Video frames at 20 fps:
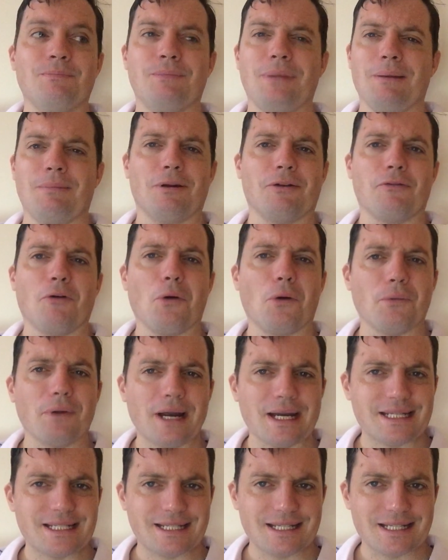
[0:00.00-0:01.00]
People of all
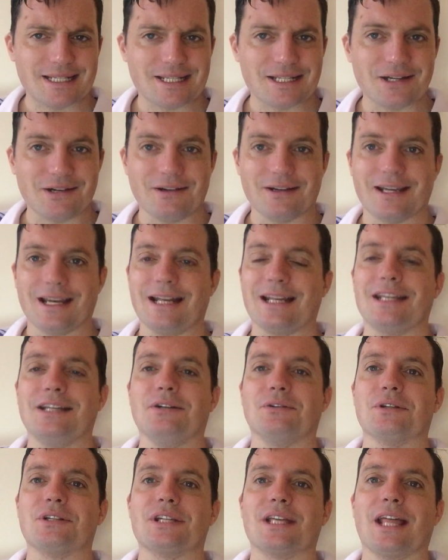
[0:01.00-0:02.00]
races are, get
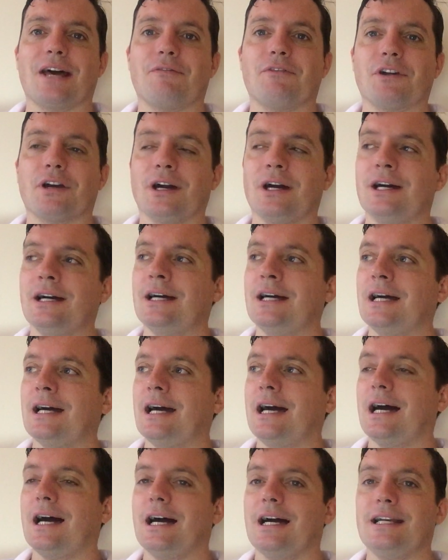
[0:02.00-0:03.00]
killed in South Africa.
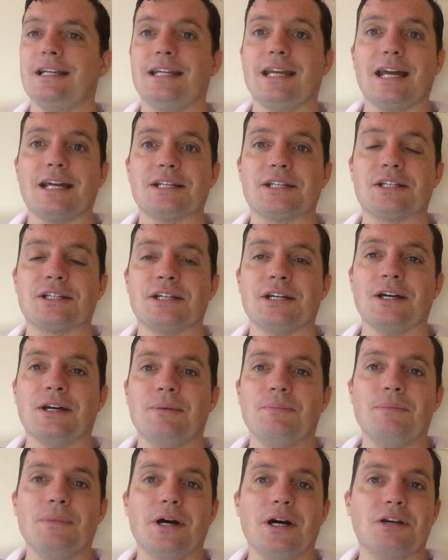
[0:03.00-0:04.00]
Uh, yes,
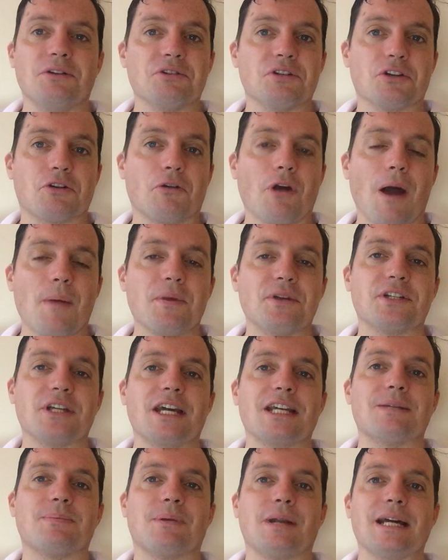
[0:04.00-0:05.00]
murder is a crime that
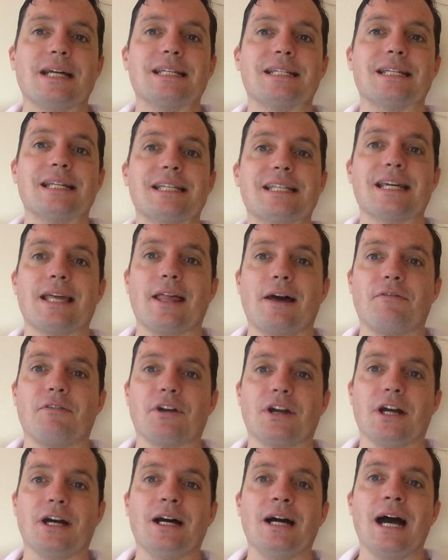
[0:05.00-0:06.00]
takes place in South
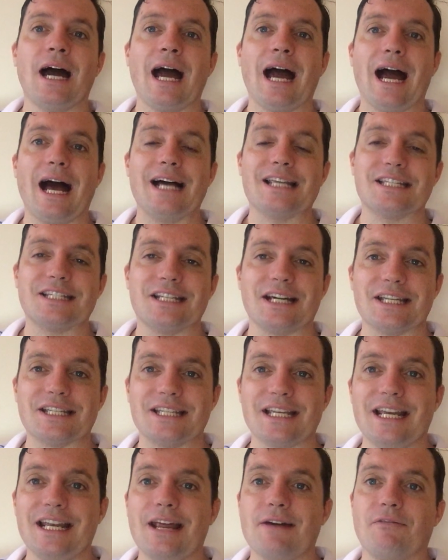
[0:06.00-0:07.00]
Africa as it
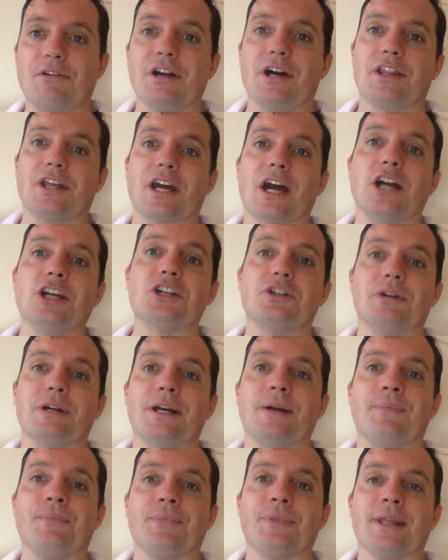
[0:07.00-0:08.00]
does in every other
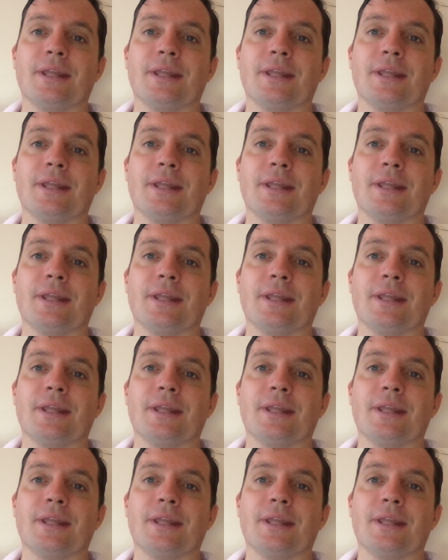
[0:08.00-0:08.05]
country.